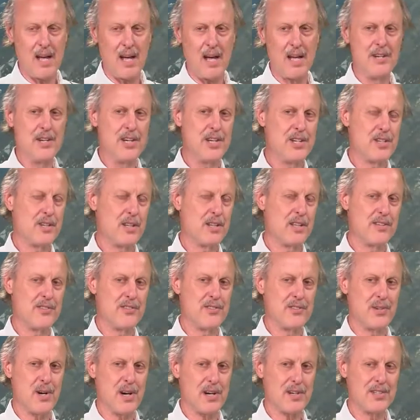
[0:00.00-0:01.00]
initial
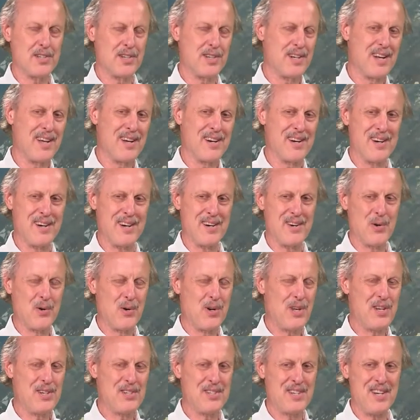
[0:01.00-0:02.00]
instruction or
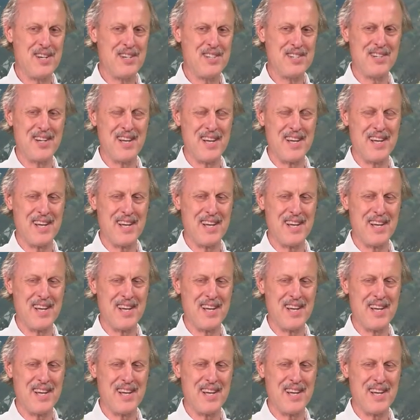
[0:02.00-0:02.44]
orientation I